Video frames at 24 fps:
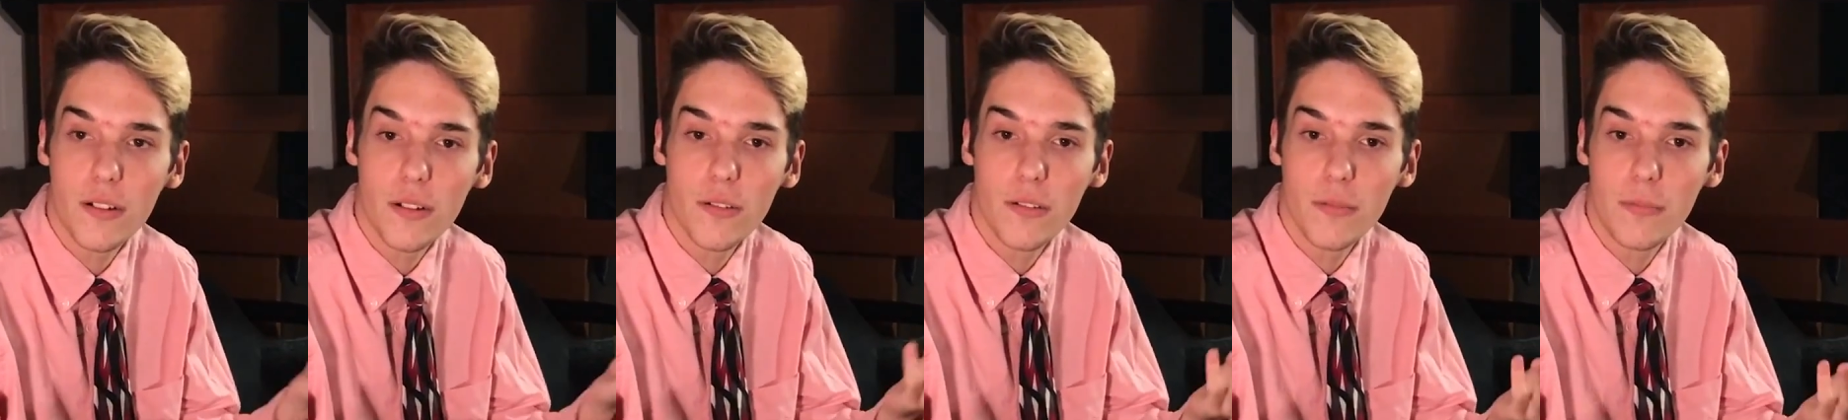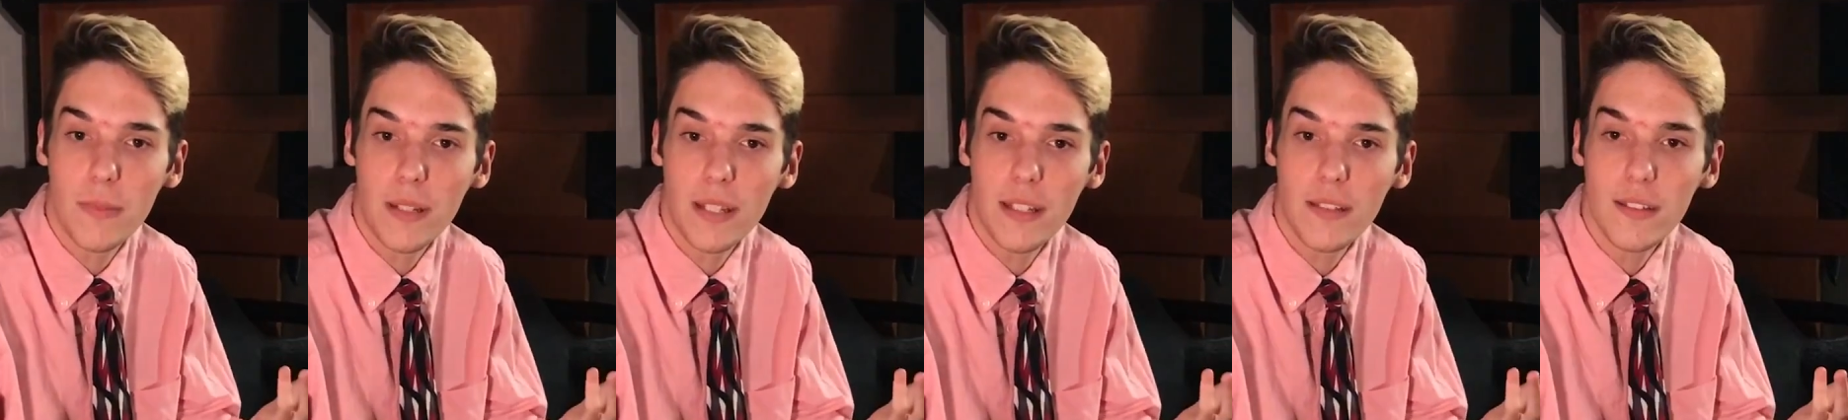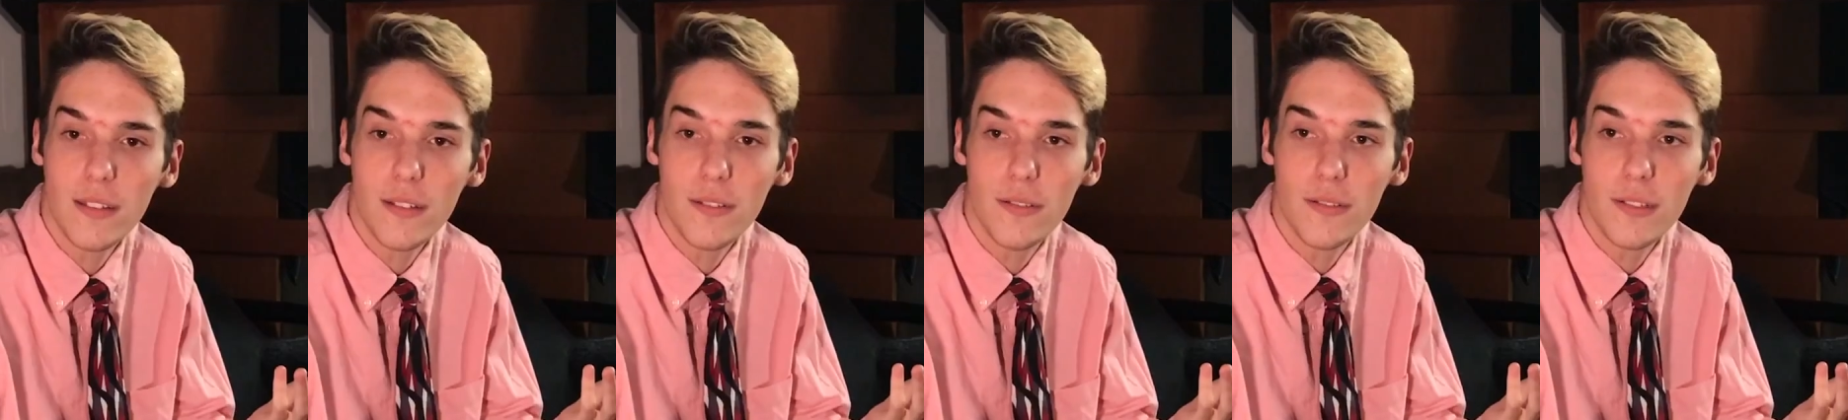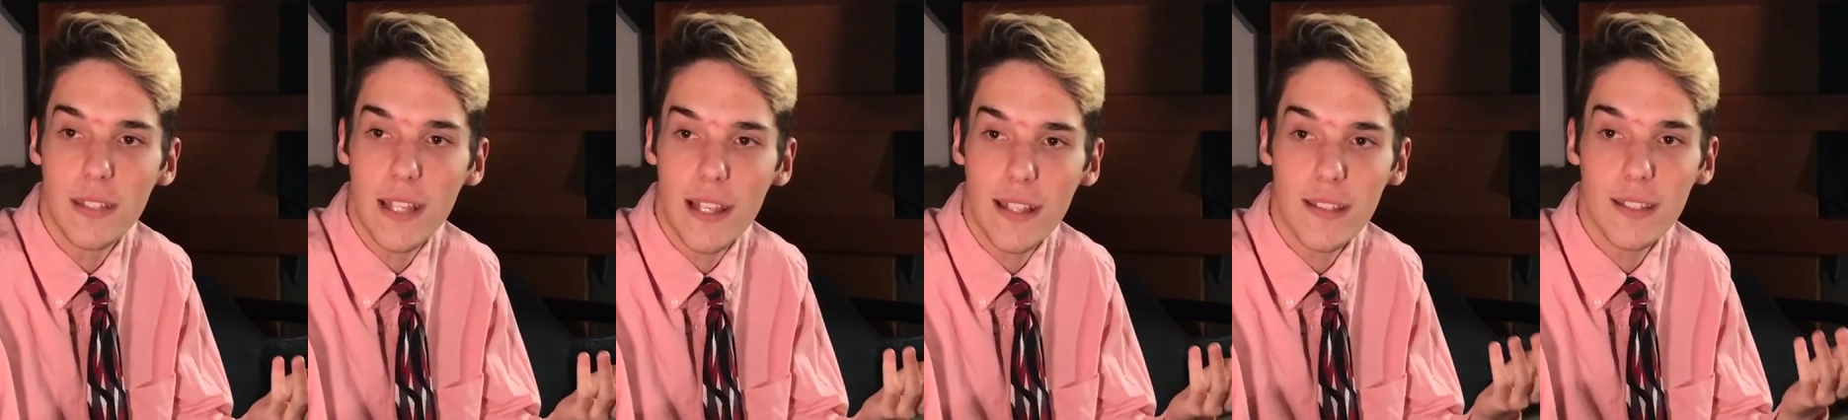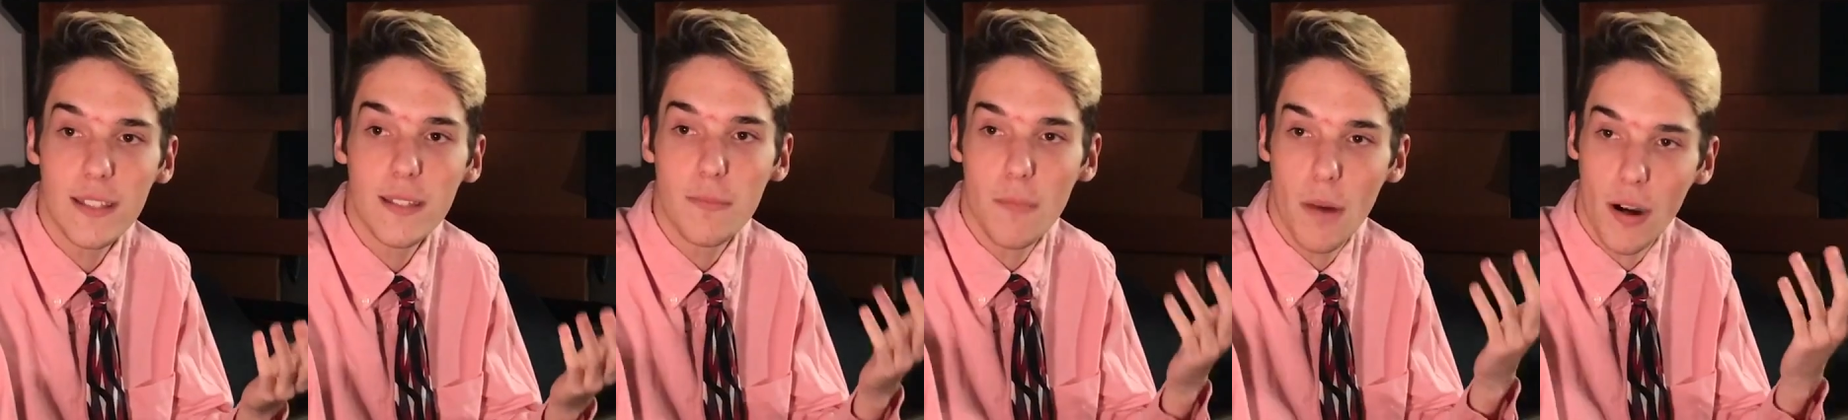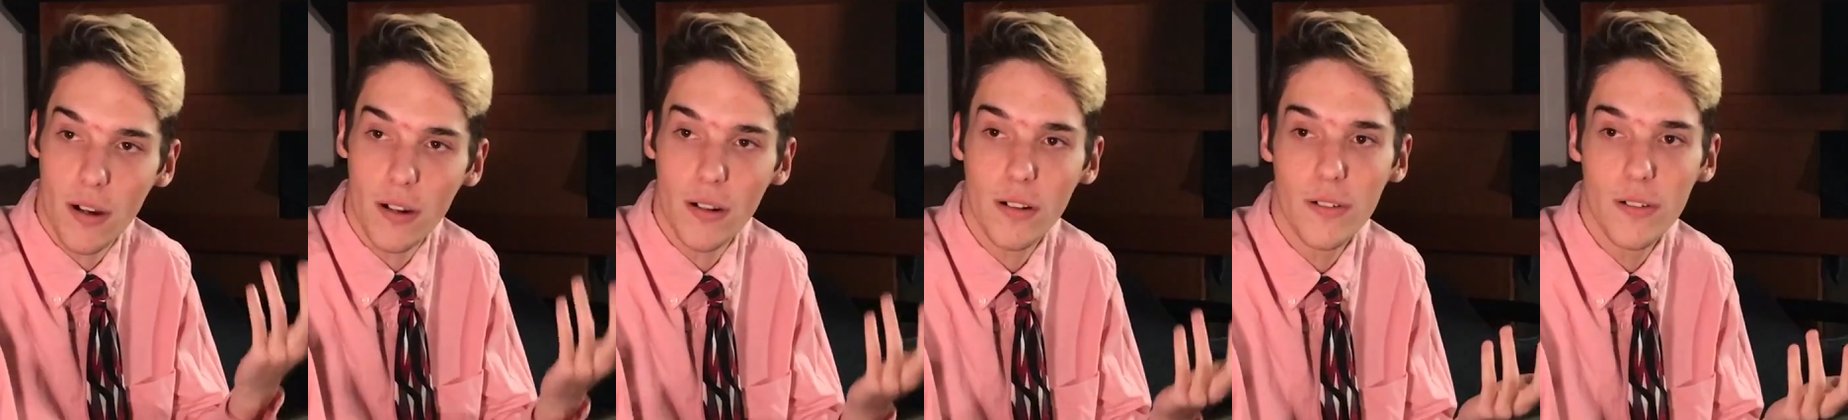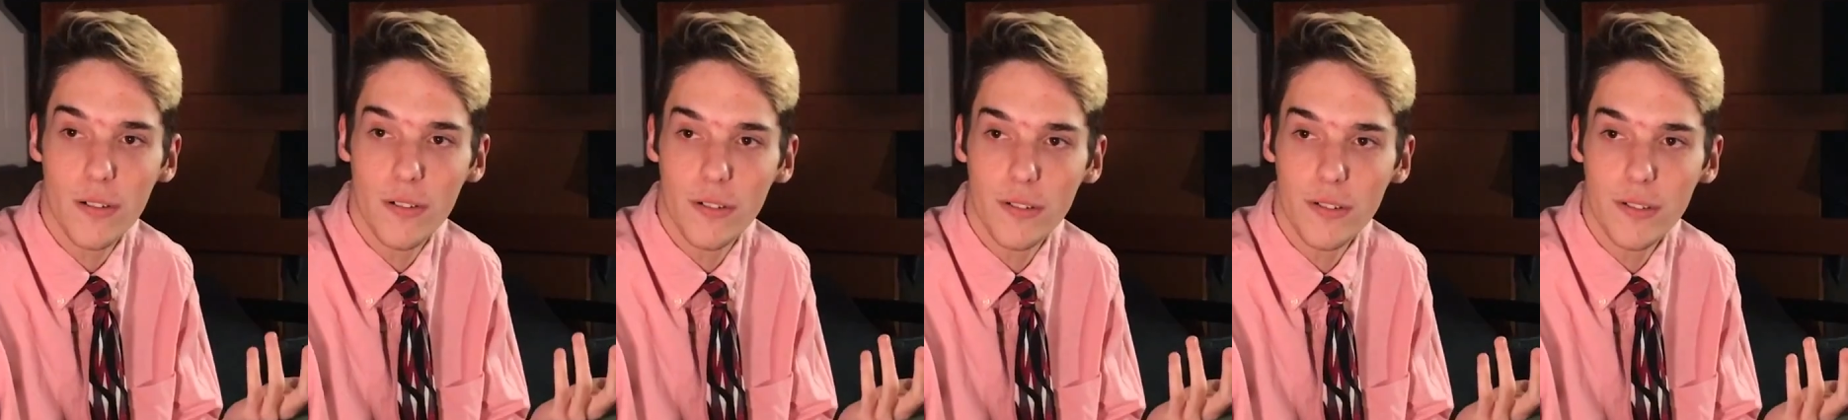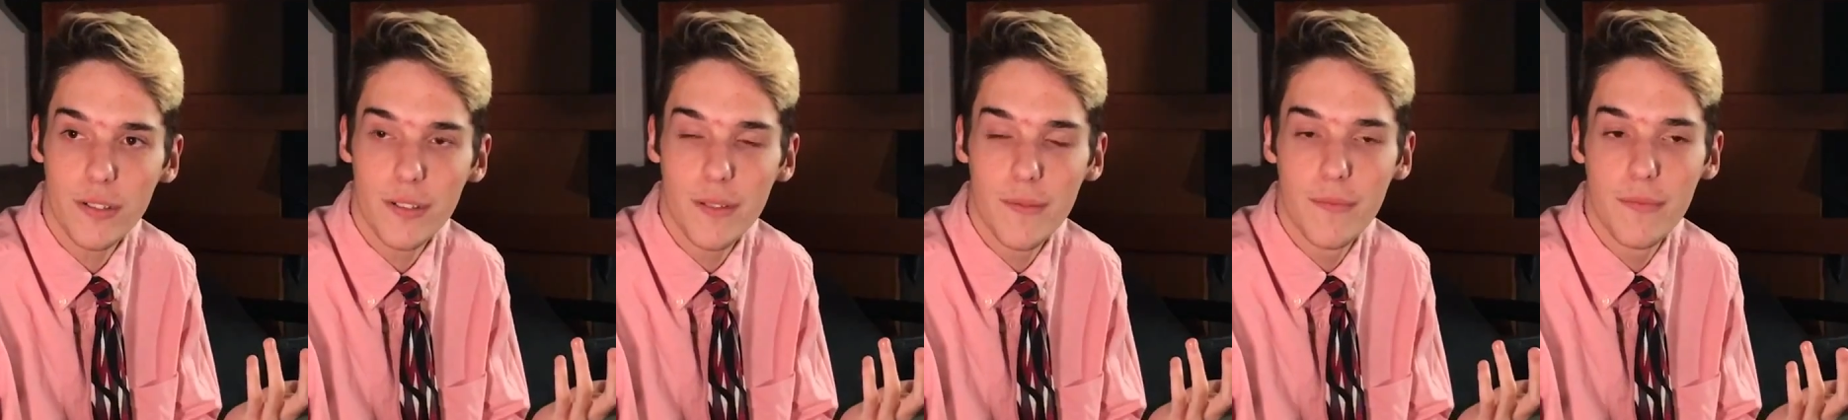told me to set SMART
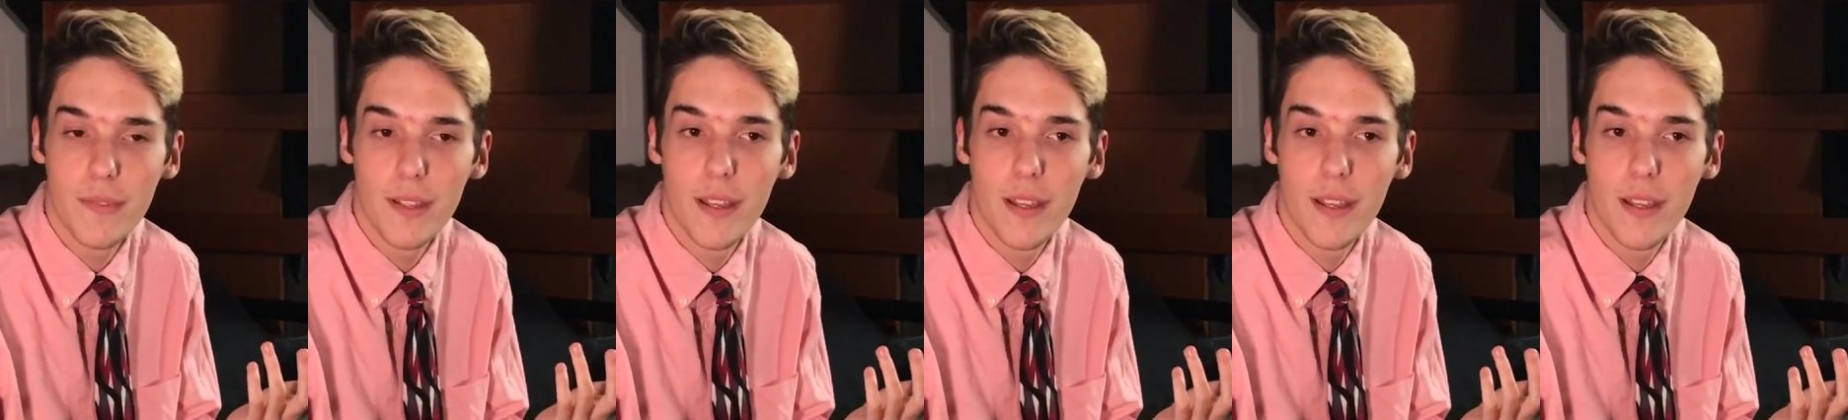goals.